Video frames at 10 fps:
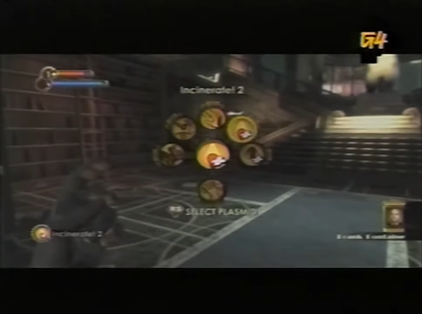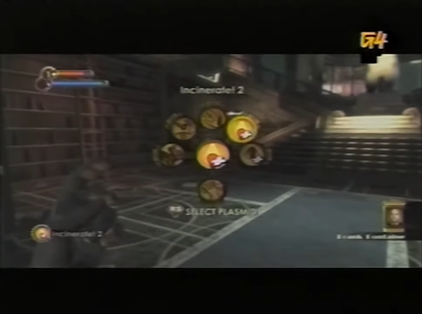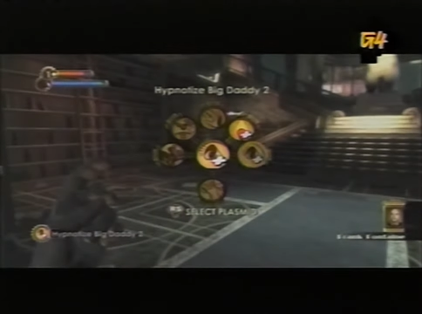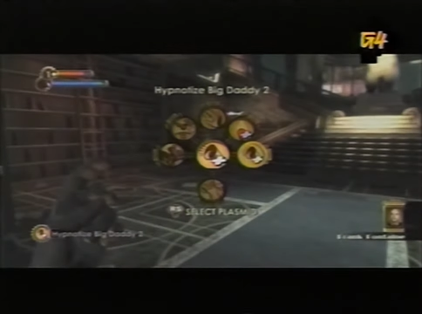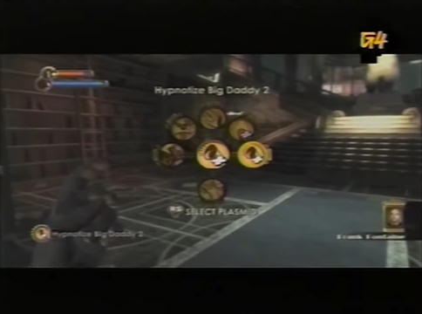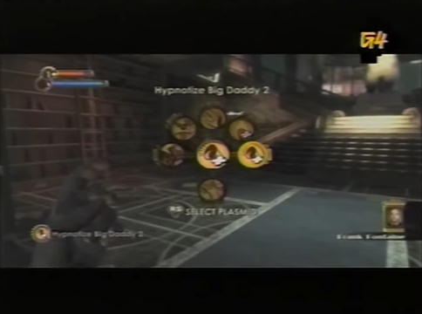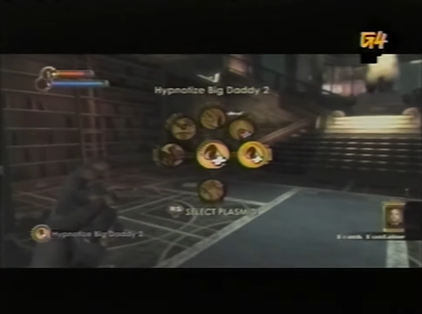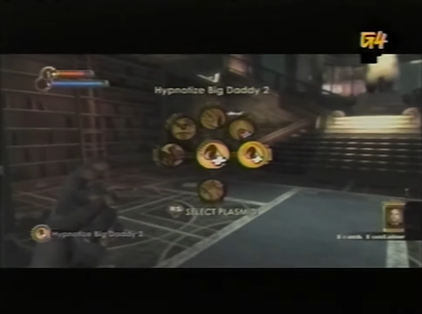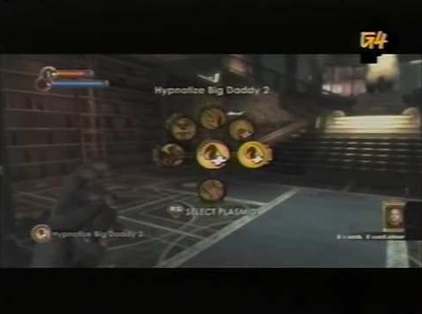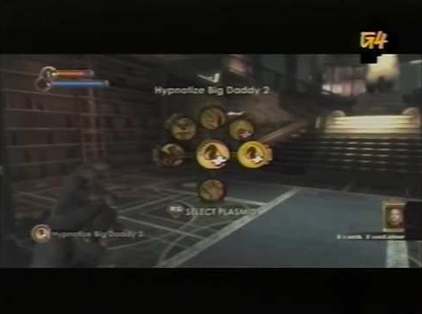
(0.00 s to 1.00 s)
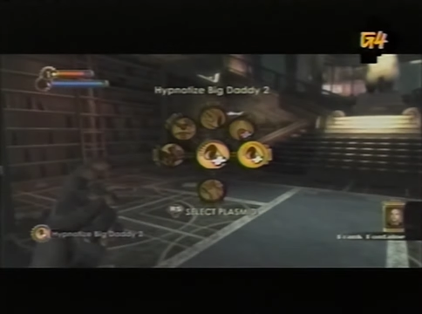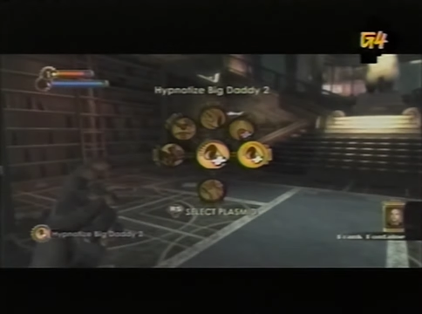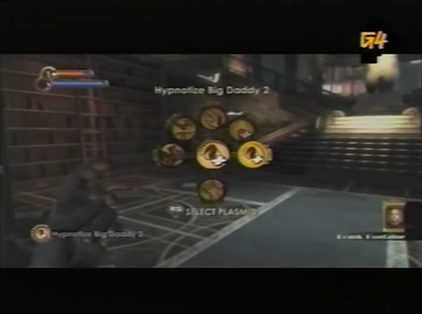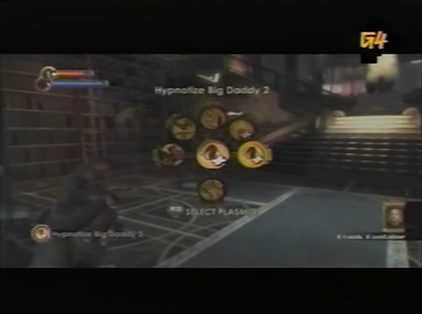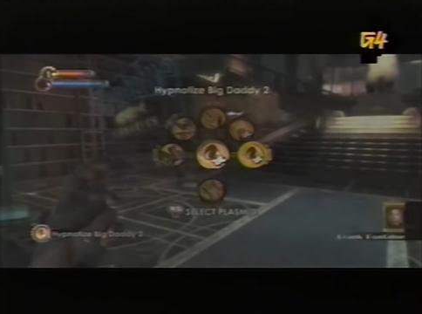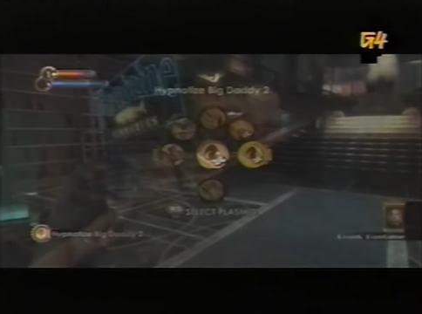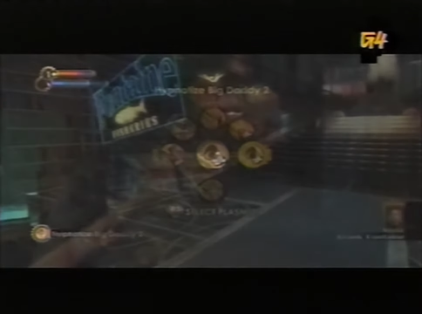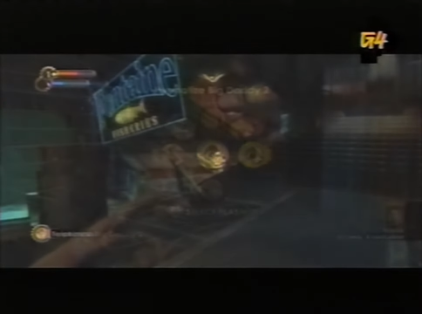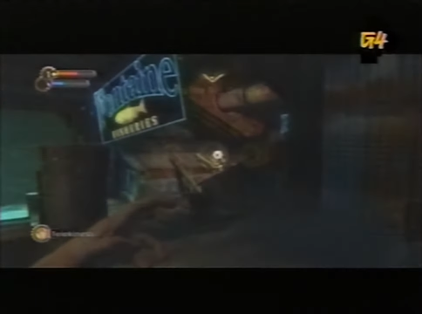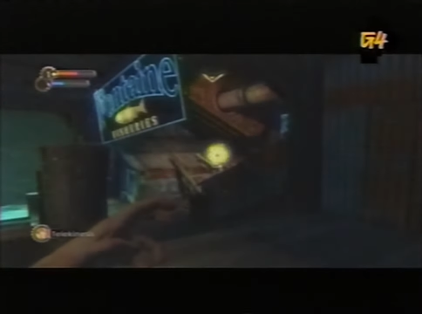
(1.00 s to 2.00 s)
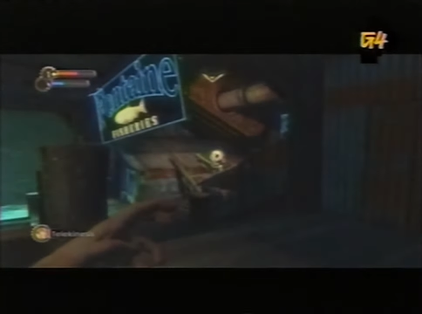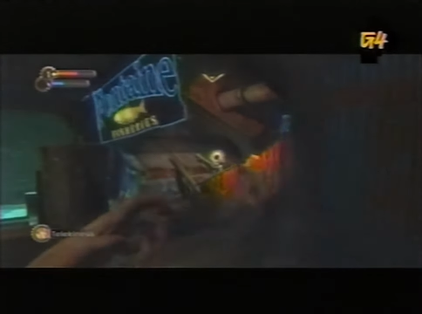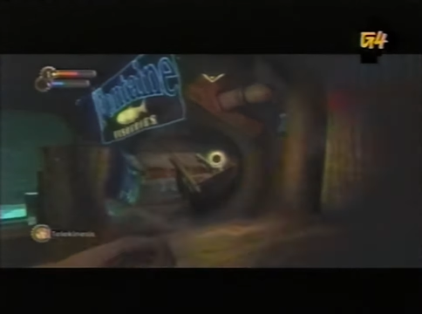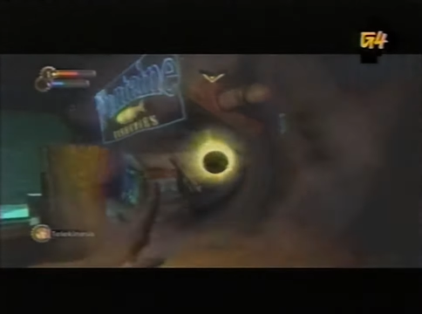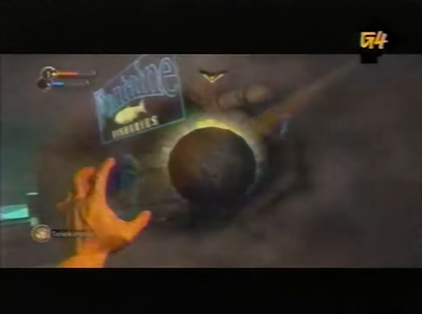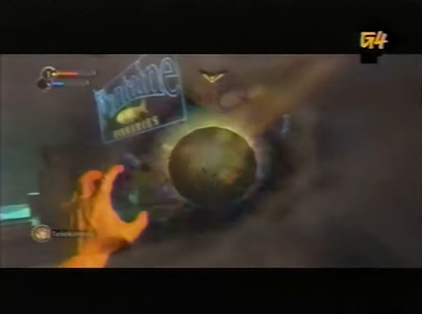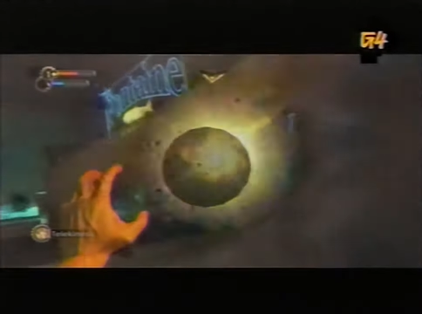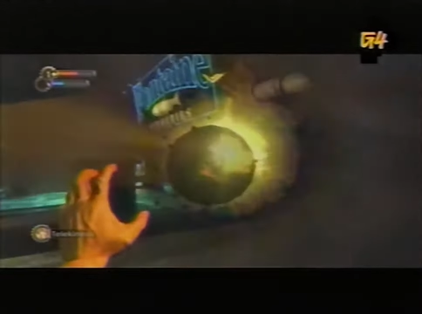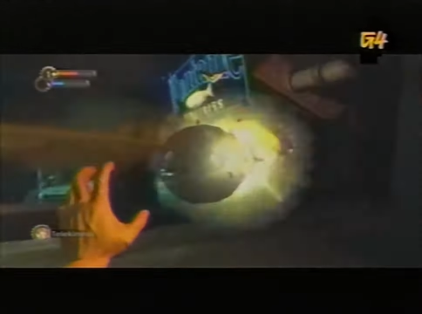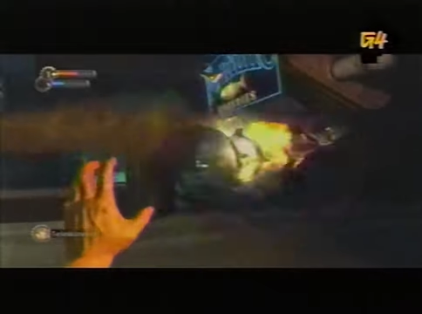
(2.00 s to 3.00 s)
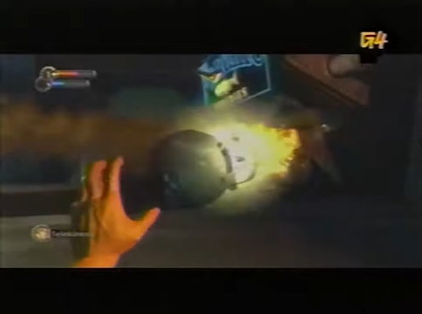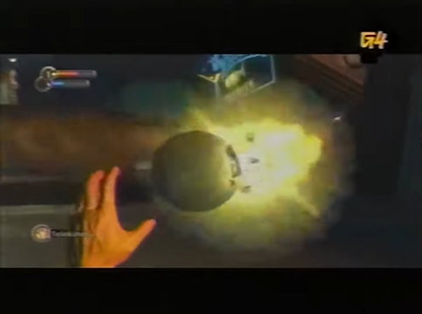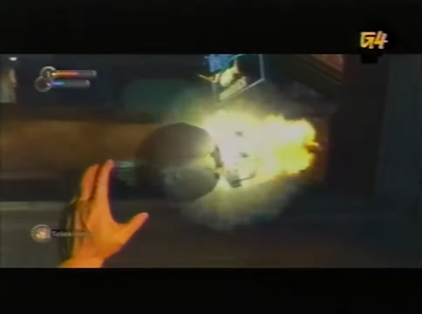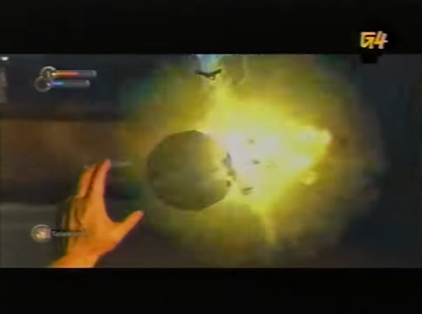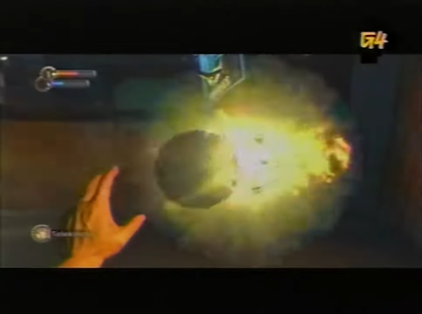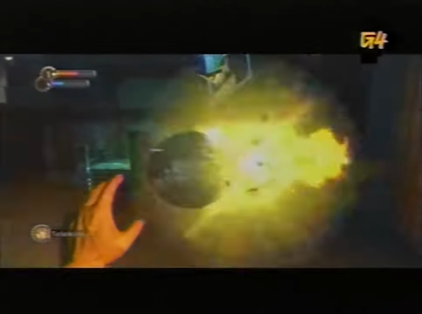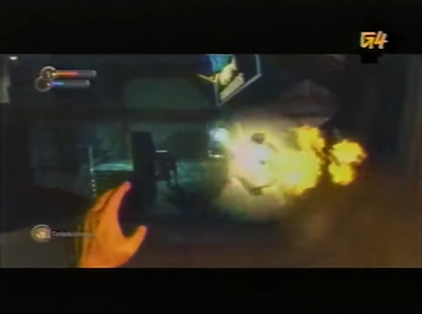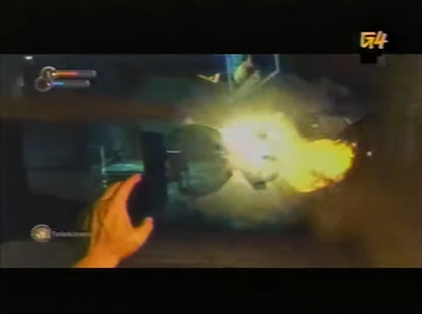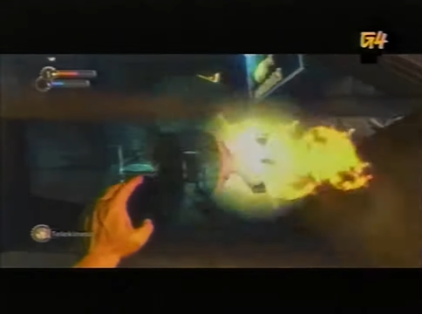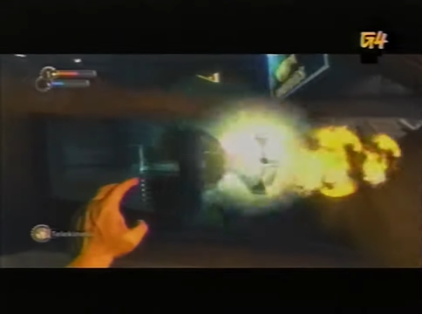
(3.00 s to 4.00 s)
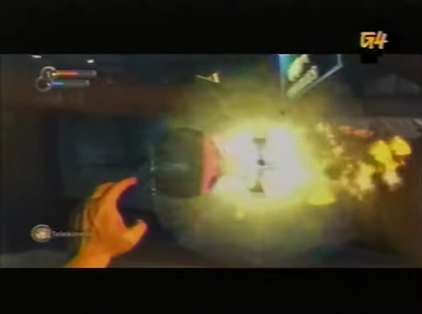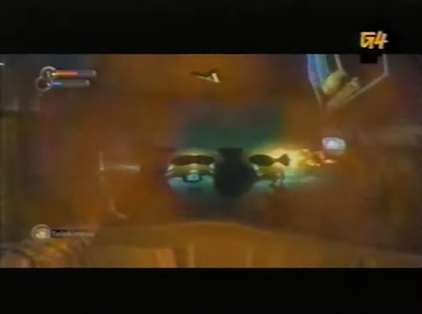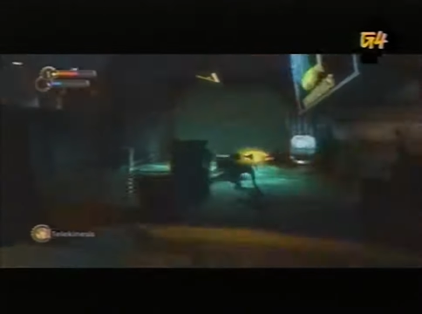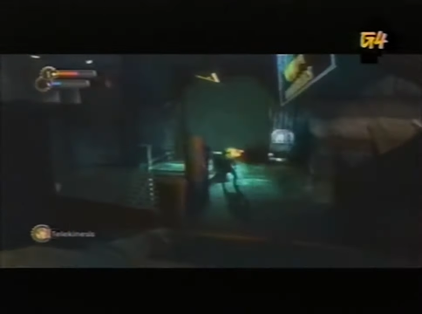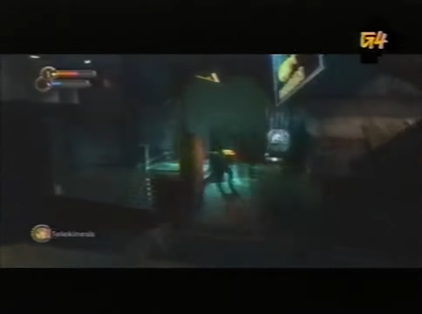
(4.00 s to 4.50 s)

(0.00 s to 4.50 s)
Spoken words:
No face is visible, so there are no lips to read.